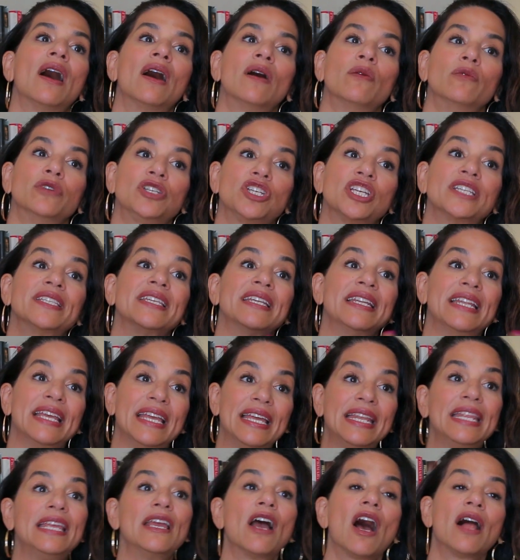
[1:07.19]
which is an
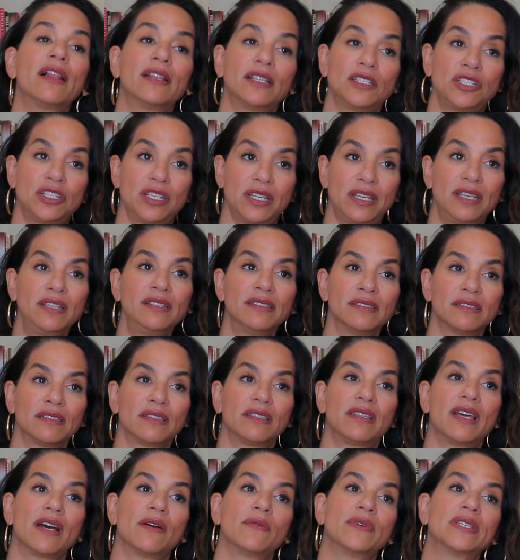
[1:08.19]
ideology
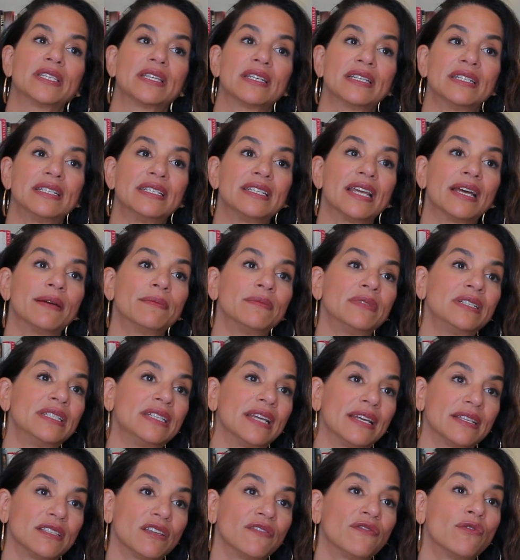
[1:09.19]
that was condemned
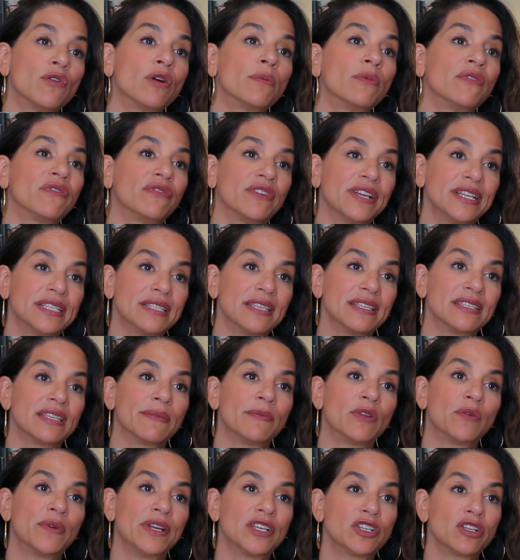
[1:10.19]
as a form of racism
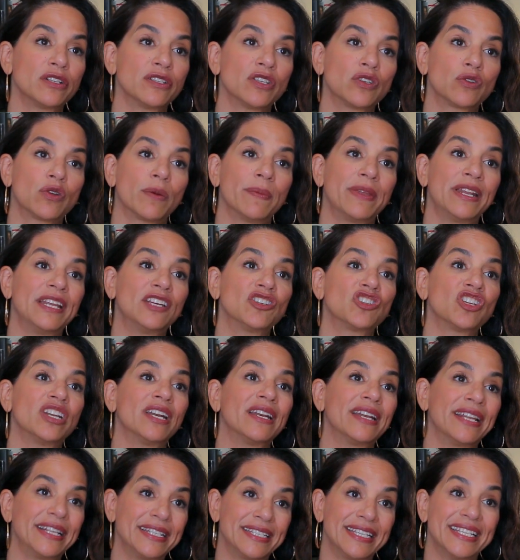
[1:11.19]
and racial discrimination in
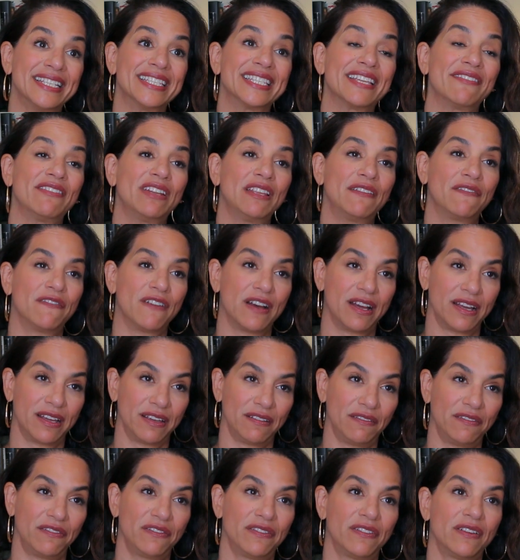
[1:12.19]

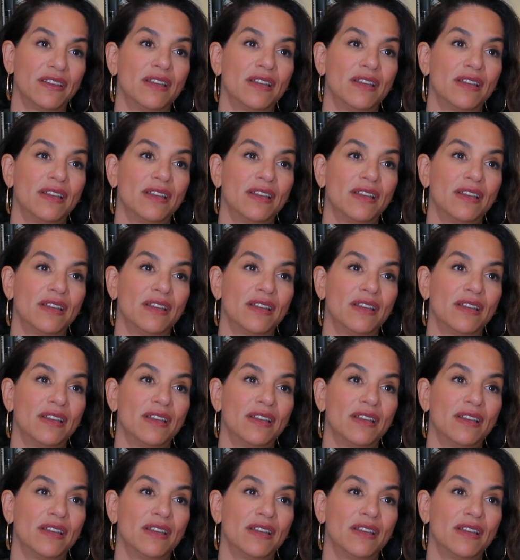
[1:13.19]
1975,